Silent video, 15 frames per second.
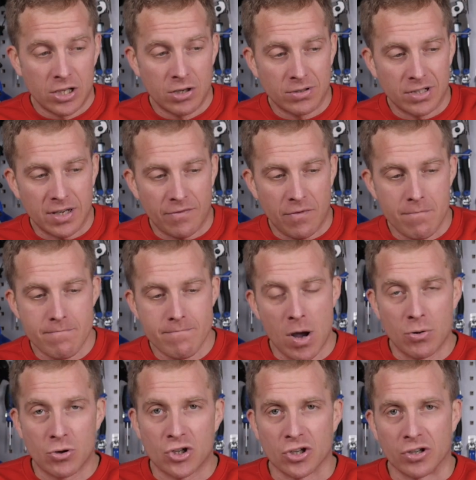use a different
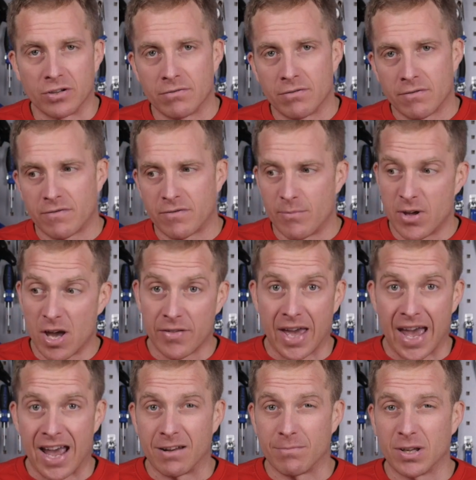motion from the other
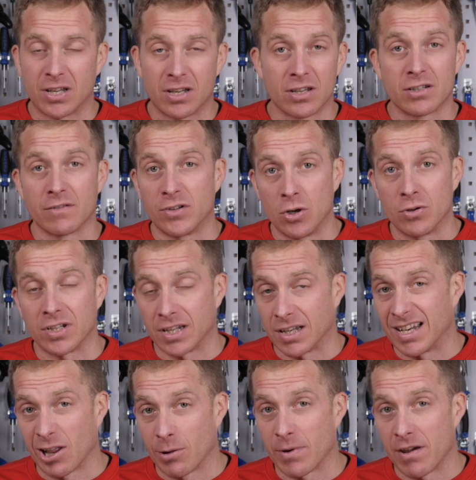hand because of using a
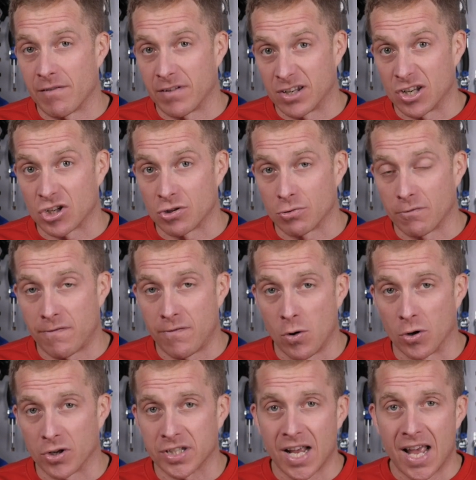little bit of additional
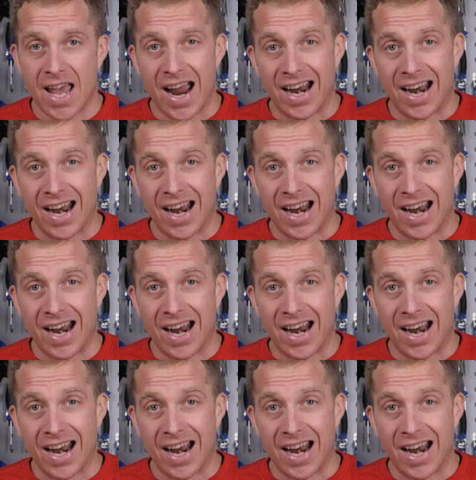force.